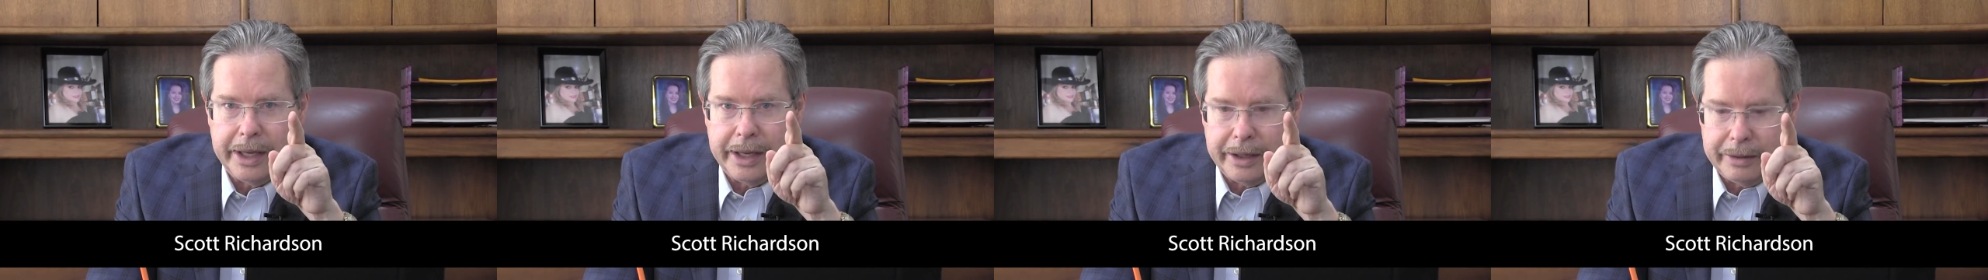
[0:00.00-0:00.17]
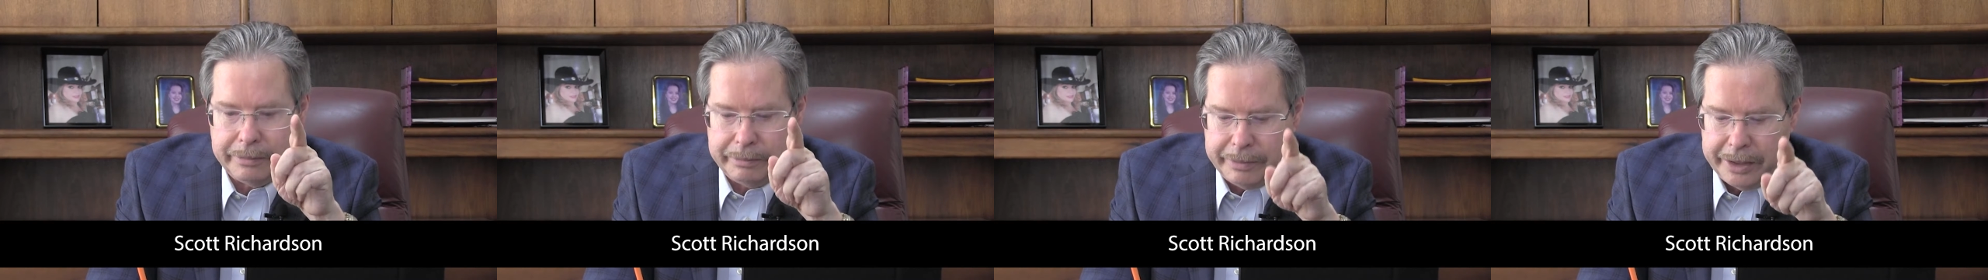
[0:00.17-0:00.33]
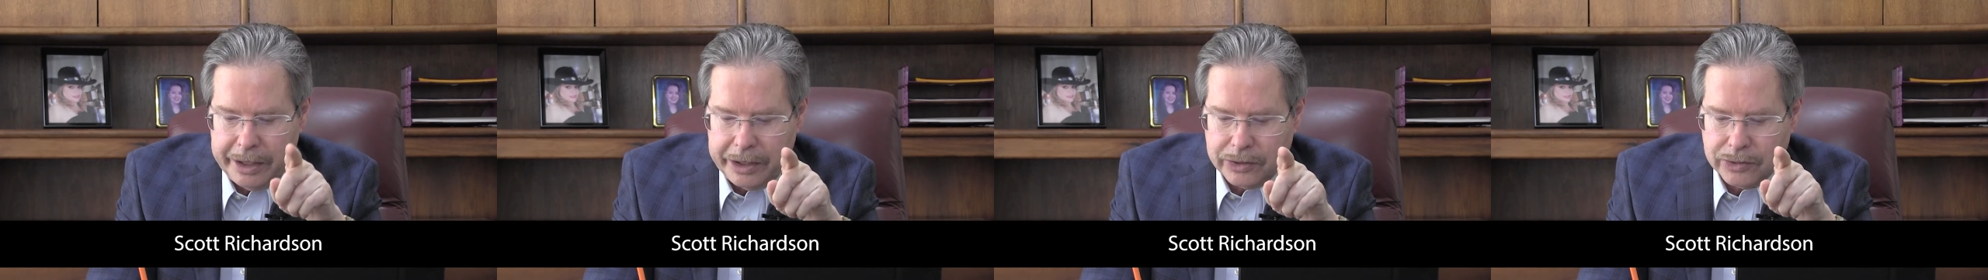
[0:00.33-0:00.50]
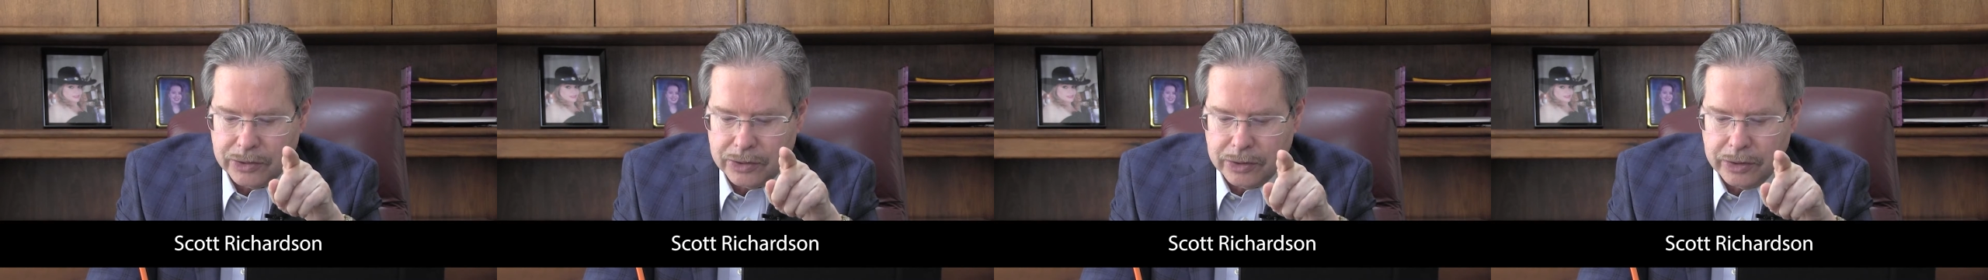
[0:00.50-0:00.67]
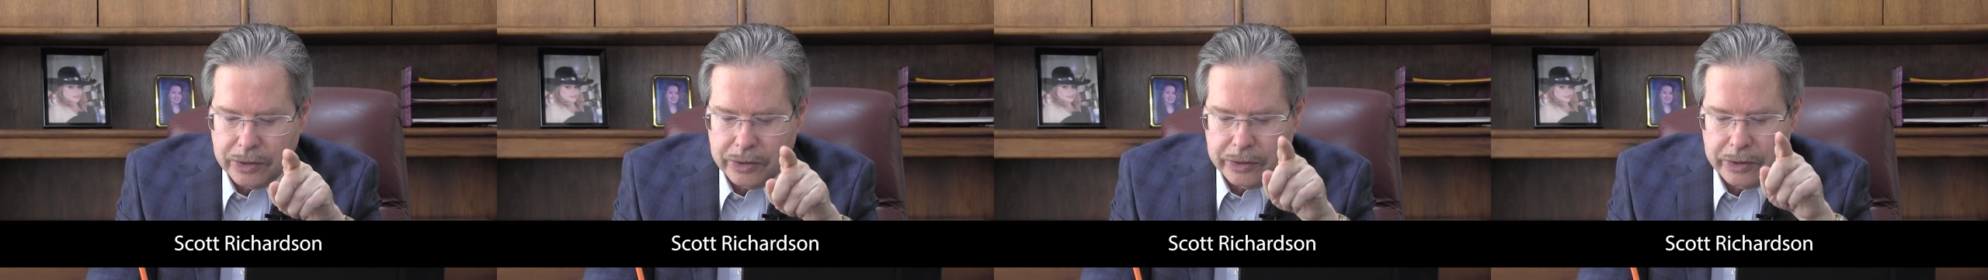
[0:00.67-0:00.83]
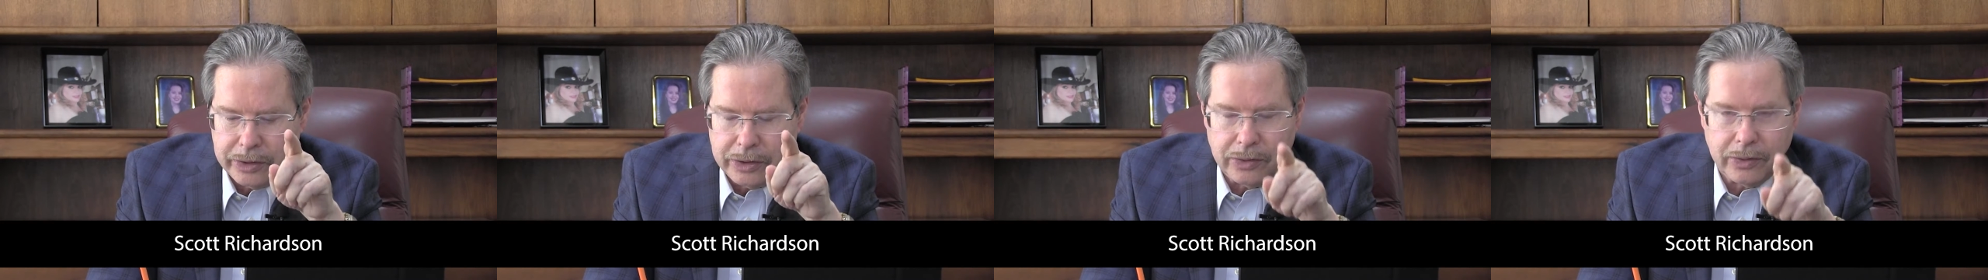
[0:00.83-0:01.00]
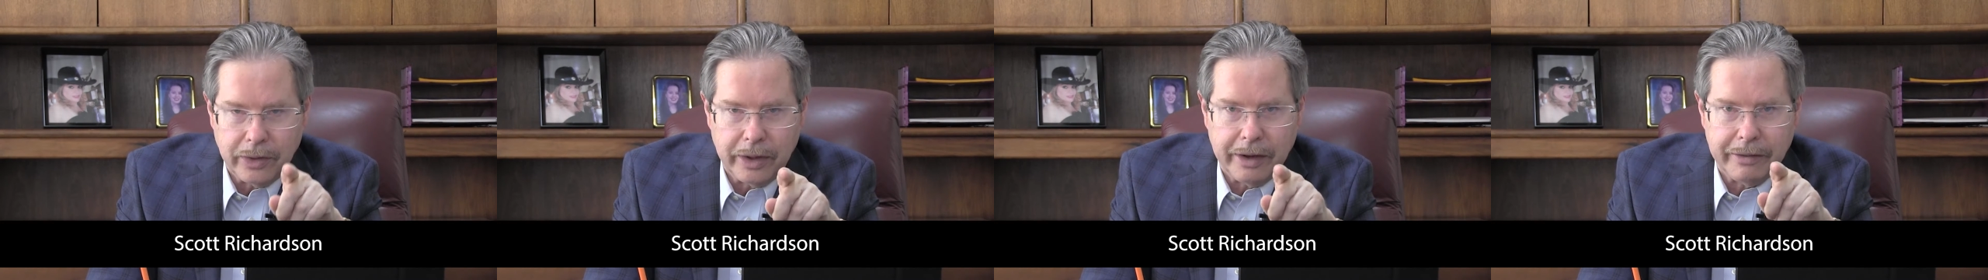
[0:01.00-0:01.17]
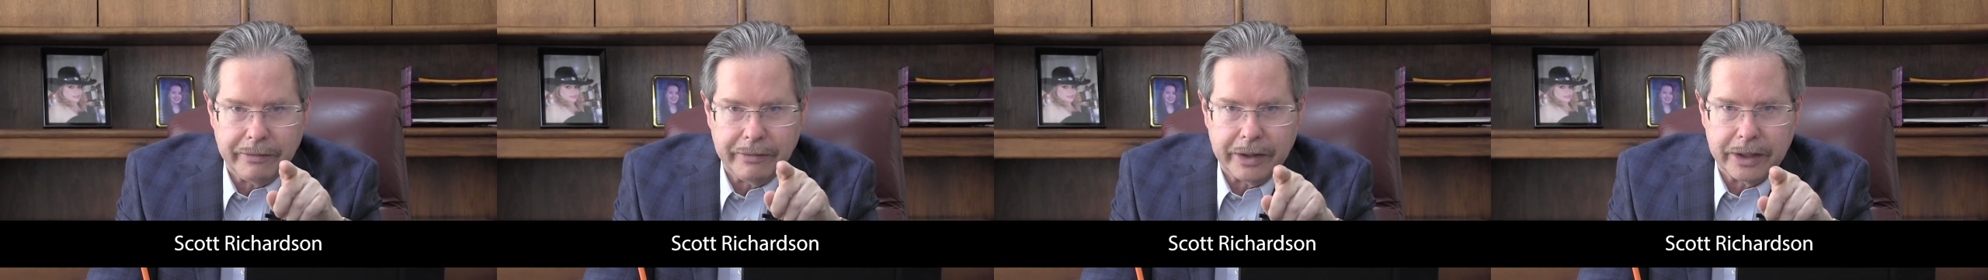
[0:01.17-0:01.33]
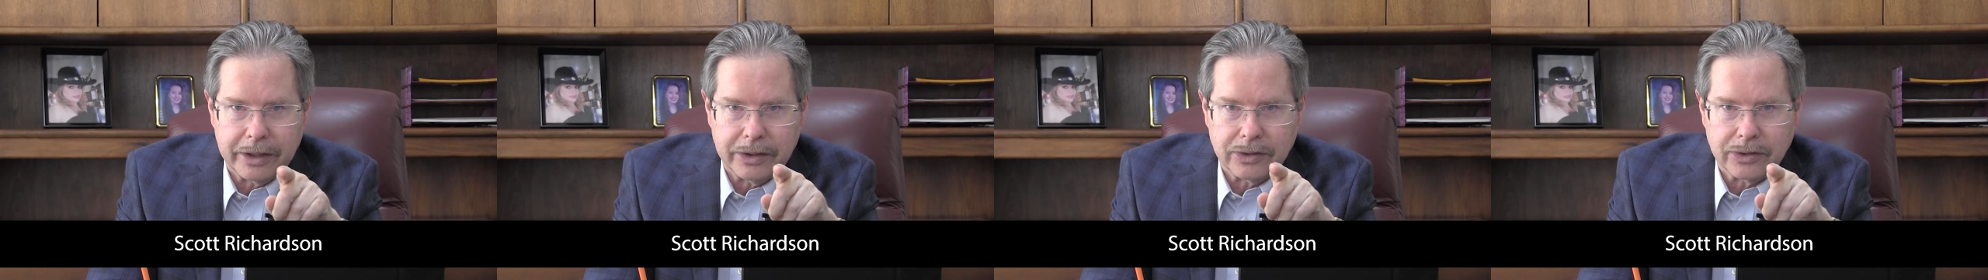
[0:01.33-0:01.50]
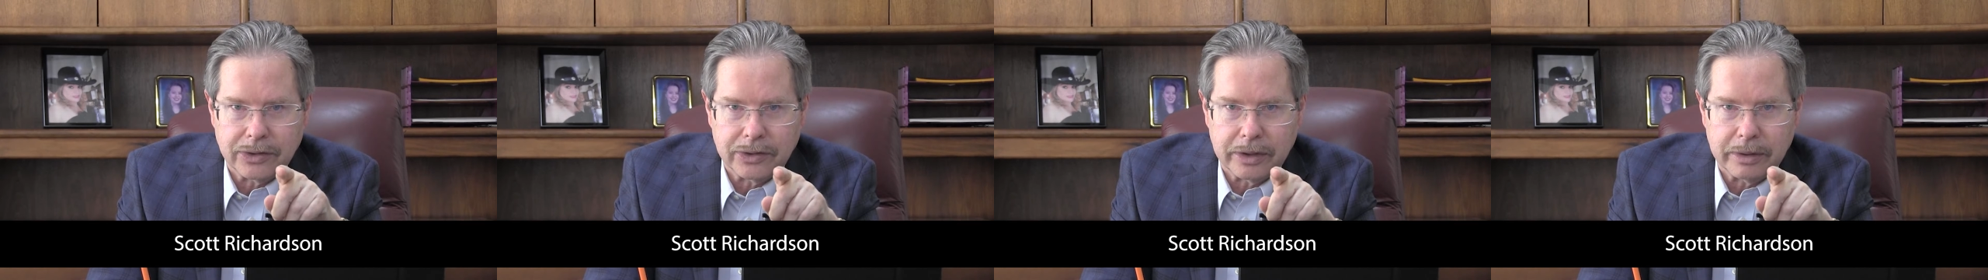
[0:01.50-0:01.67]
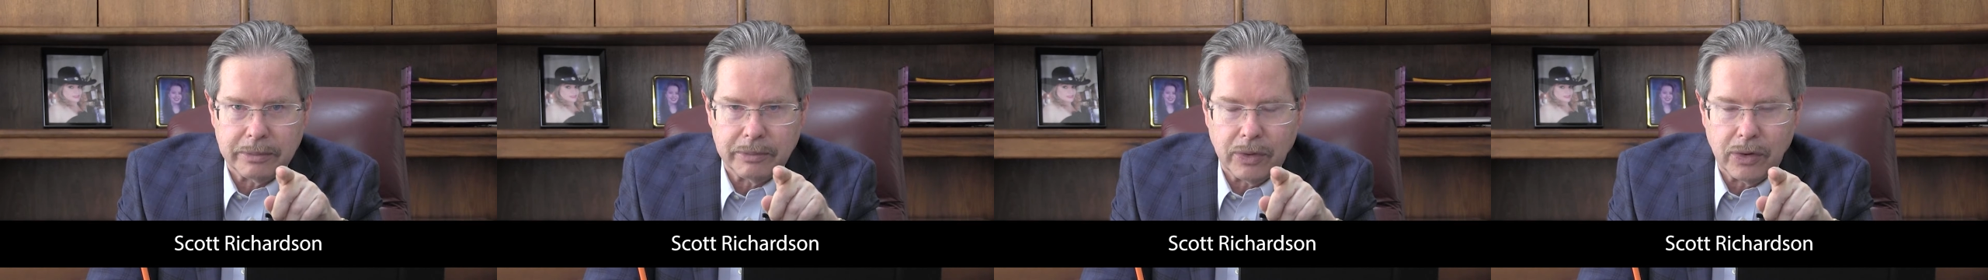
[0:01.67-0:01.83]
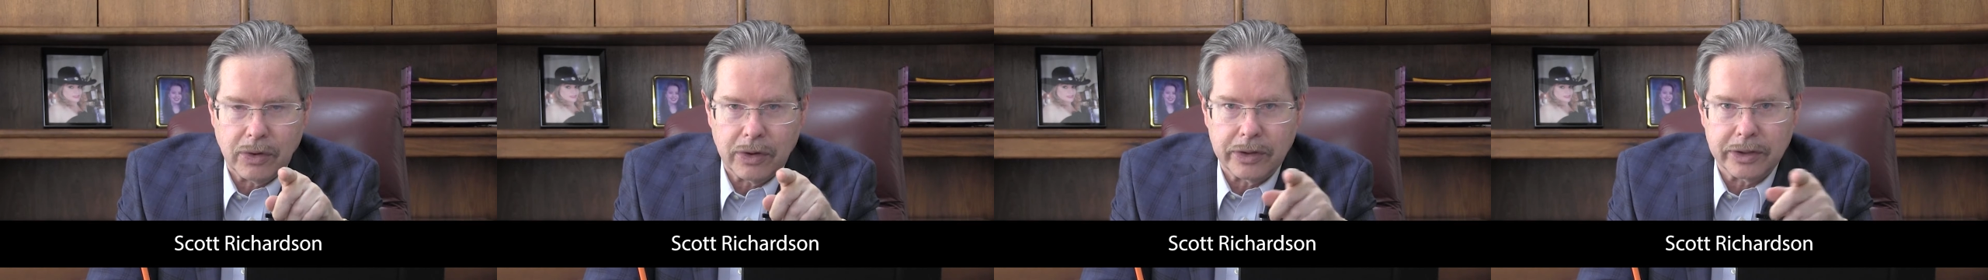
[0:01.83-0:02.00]
and make sure that you have
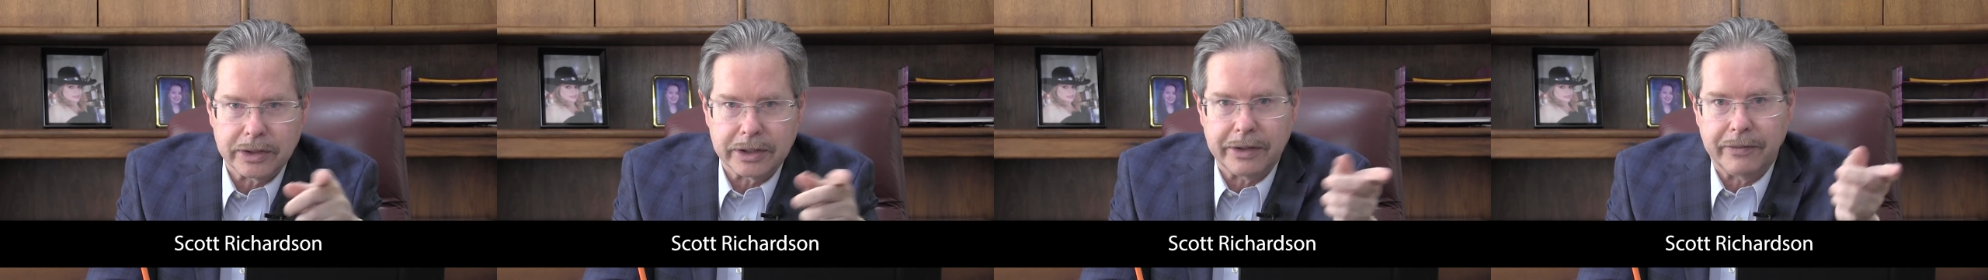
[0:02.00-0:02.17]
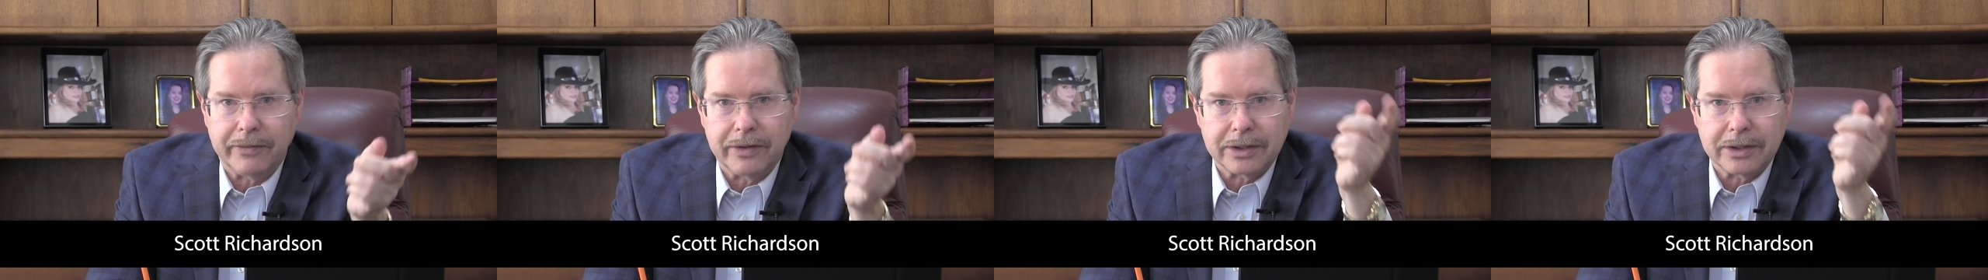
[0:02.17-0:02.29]
uninsured motorists.